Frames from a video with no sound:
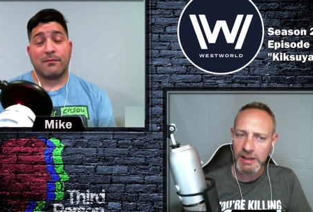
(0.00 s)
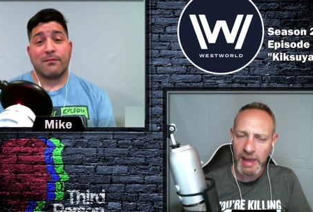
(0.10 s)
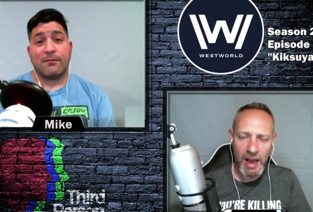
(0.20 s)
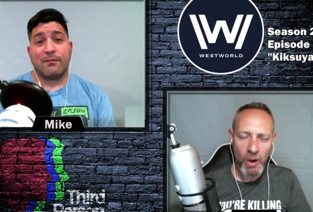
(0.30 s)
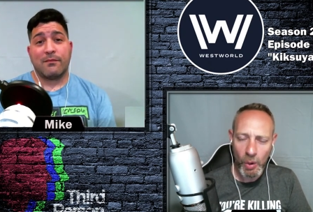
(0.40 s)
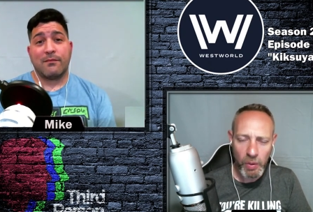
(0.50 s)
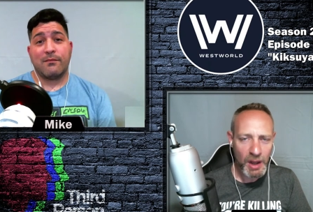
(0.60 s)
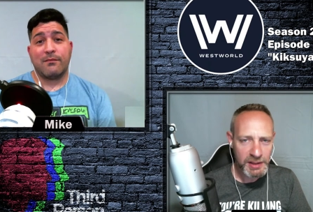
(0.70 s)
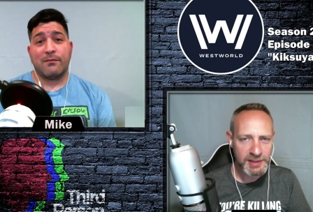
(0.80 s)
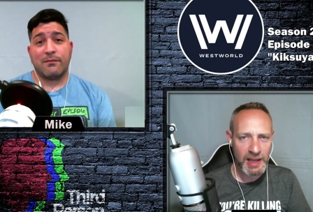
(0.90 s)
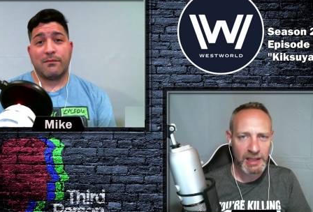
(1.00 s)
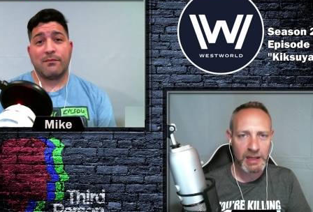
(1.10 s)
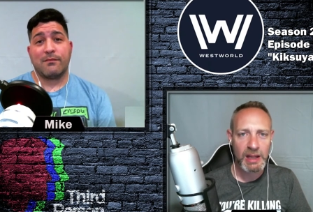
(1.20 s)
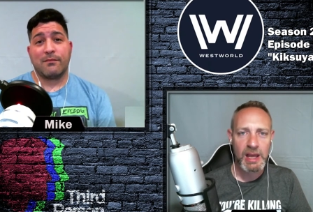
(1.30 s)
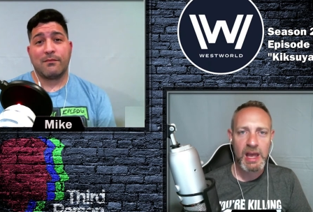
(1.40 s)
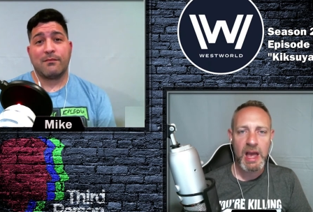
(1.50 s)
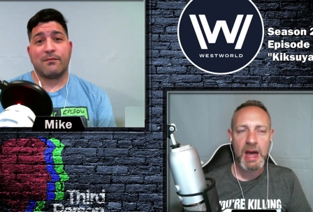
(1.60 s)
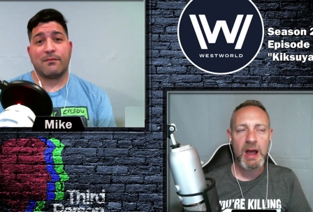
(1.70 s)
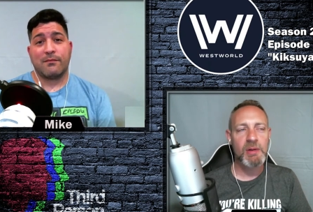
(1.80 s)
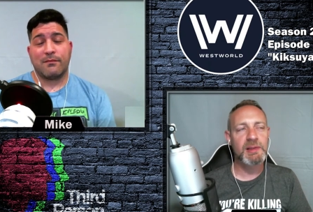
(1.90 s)
Speaker 1: yeah, hold mm. on a mm. second,
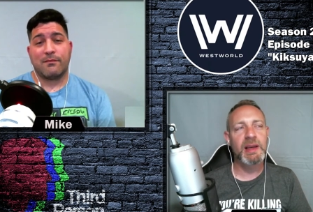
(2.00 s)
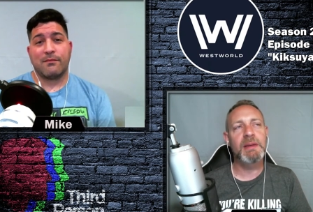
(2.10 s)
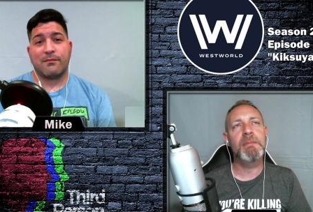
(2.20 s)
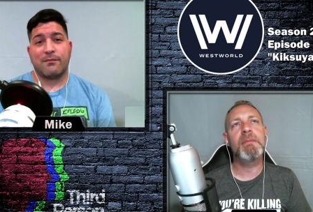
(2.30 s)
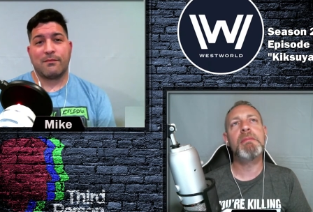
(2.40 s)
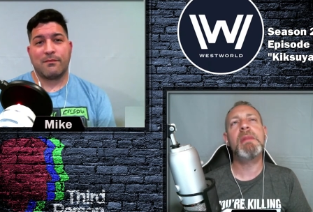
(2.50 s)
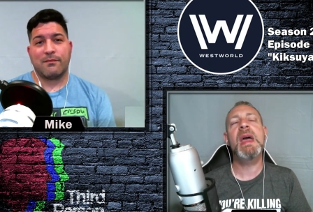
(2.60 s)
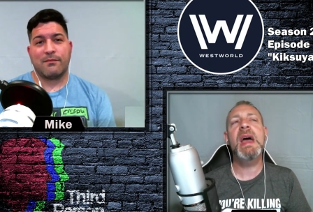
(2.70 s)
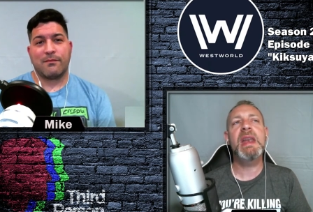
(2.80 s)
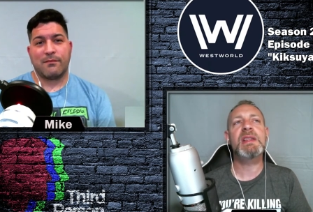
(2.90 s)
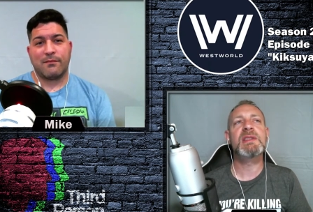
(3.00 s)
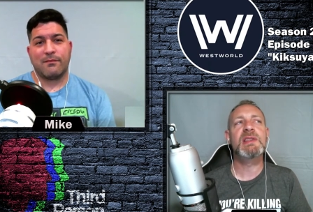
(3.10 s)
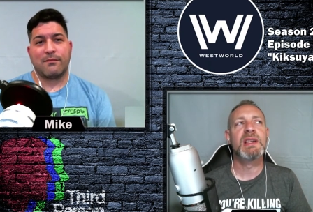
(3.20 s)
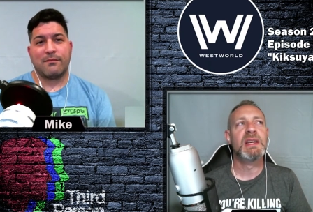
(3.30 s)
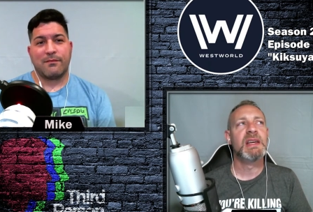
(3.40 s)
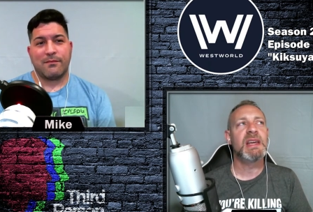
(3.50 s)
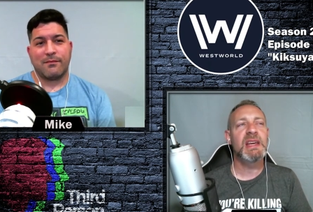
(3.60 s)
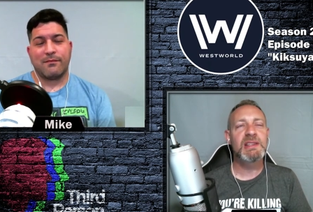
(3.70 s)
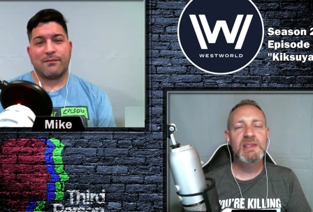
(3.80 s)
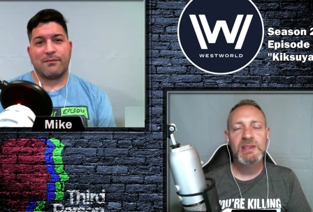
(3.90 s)
and I was like, man, it's
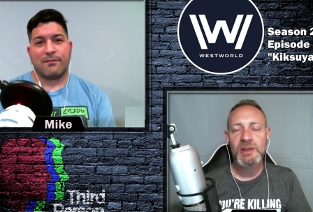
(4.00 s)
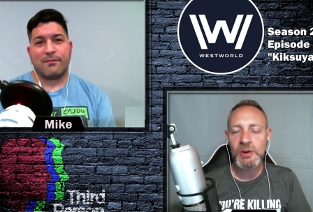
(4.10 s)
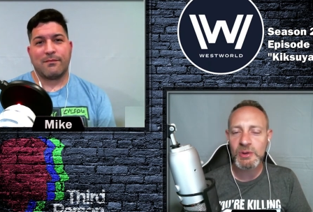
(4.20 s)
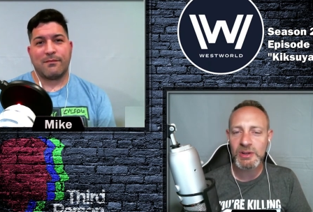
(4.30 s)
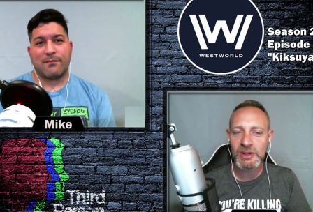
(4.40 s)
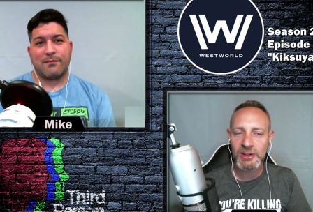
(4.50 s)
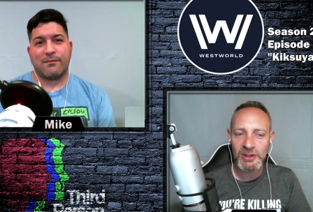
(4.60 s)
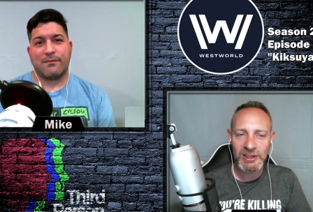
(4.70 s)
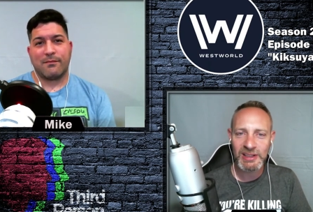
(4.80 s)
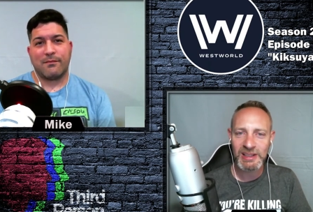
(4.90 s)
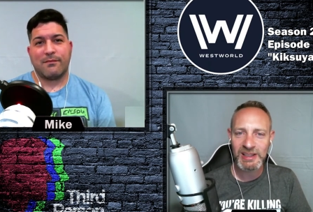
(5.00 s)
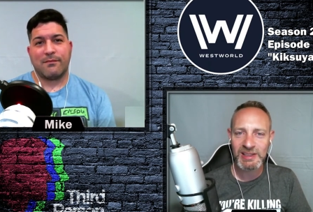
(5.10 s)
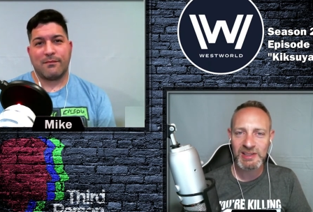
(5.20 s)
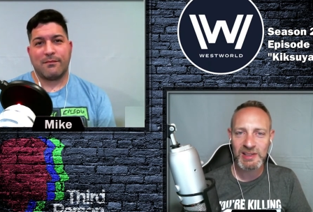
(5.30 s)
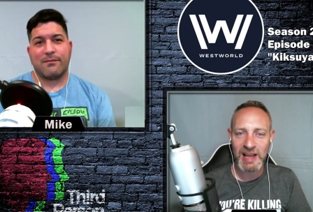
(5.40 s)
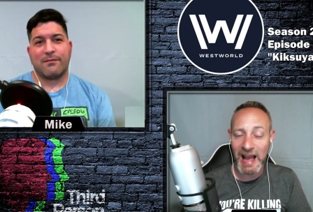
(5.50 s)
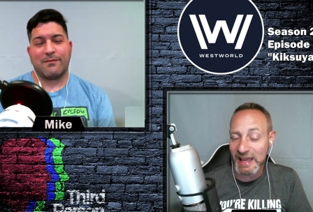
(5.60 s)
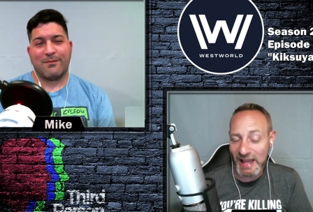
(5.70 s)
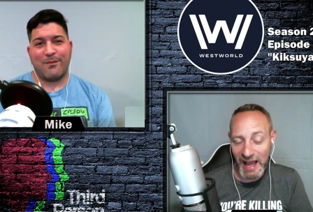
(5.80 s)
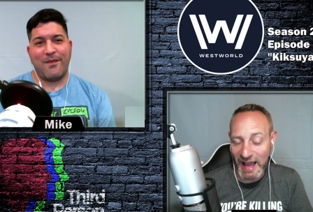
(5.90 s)
it's so good. It's just
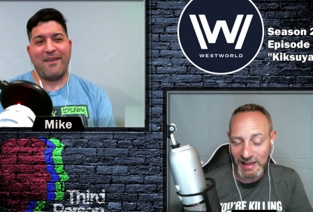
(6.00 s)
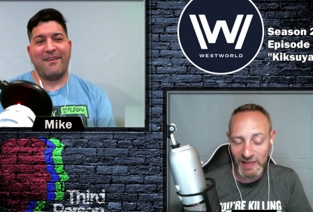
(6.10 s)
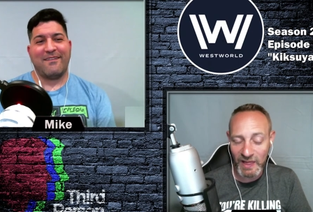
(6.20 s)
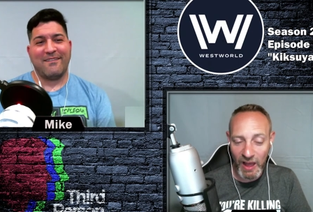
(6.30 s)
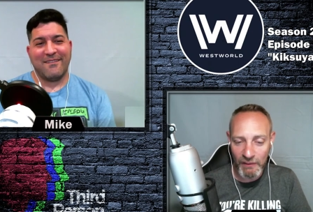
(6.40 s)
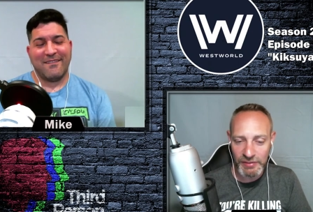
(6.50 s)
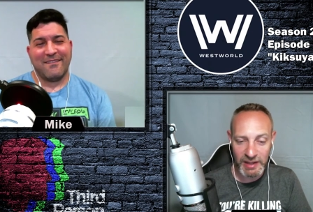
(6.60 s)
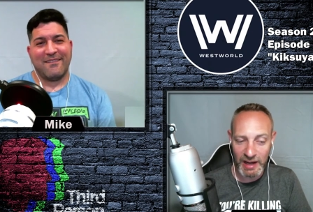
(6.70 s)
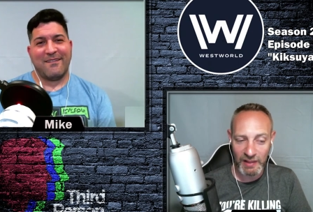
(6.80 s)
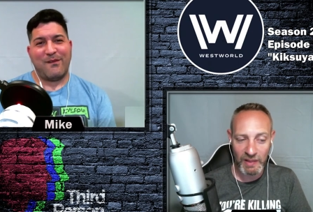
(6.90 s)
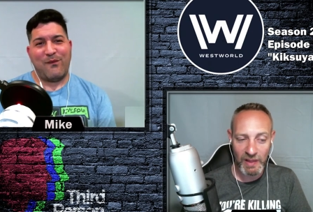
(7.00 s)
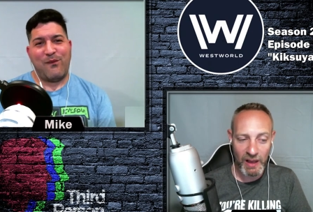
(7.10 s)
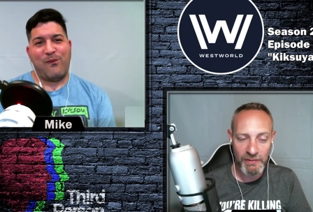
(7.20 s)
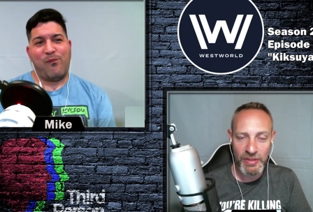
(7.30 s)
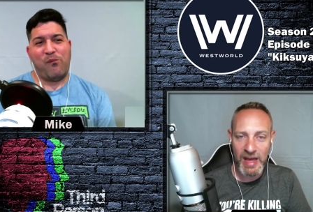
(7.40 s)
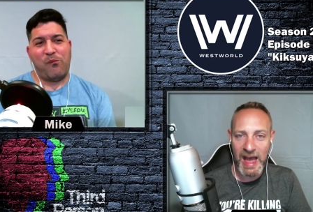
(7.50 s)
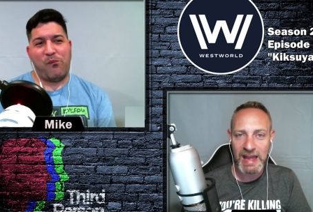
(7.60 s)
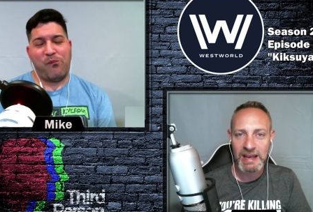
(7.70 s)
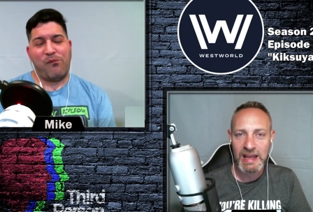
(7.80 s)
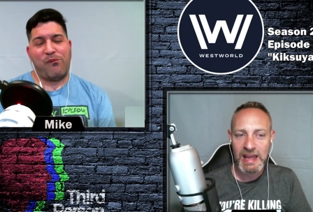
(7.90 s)
I I loved it. I loved that.